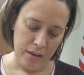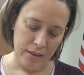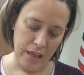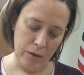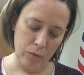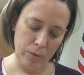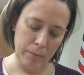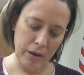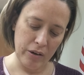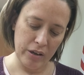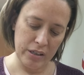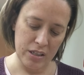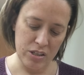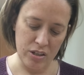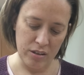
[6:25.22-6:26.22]
They were
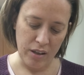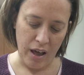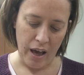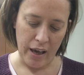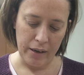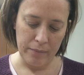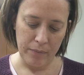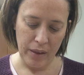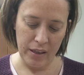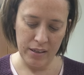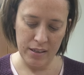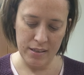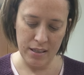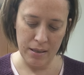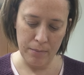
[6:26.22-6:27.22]
married in July. In
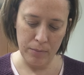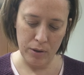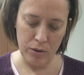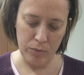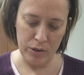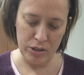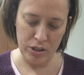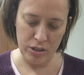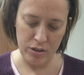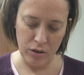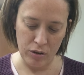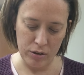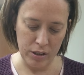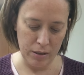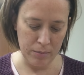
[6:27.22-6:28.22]
December, when she
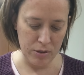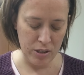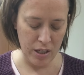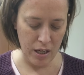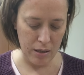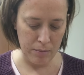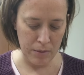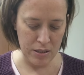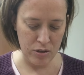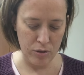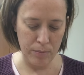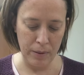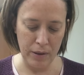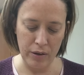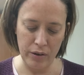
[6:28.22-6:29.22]
told him she had missed
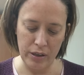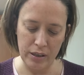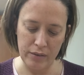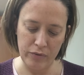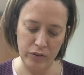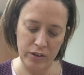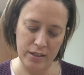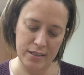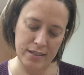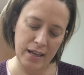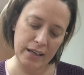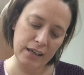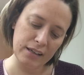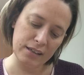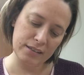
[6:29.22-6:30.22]
her period for the
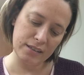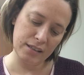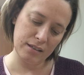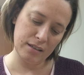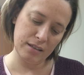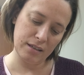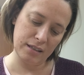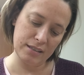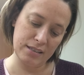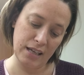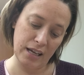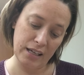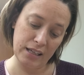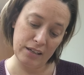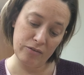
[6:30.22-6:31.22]
second
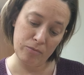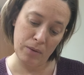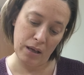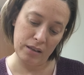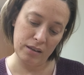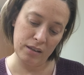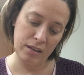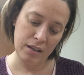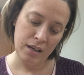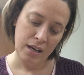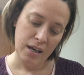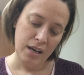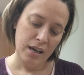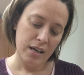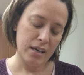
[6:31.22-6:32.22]
consecutive month,
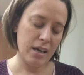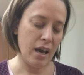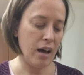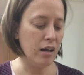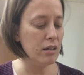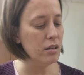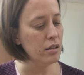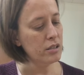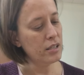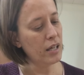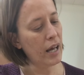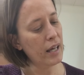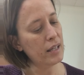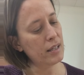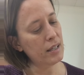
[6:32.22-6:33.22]
he held her
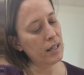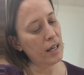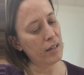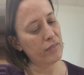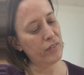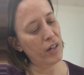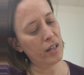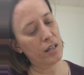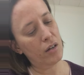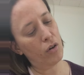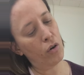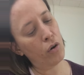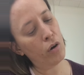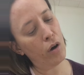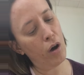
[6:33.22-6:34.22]
tightly and felt an
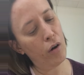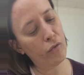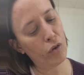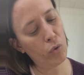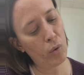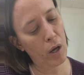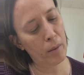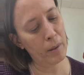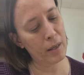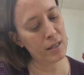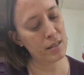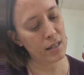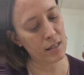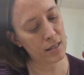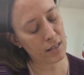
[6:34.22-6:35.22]
overwhelming
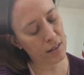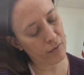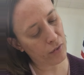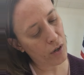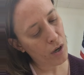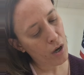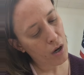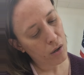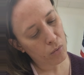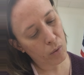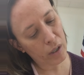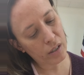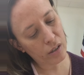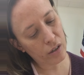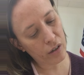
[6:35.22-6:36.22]
sense of
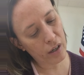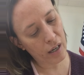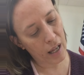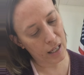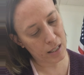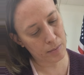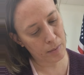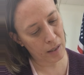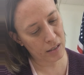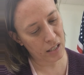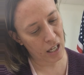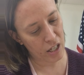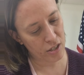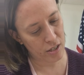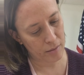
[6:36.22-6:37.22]
wonder and
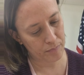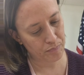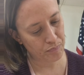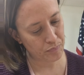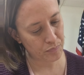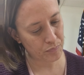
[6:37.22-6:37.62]
expectation.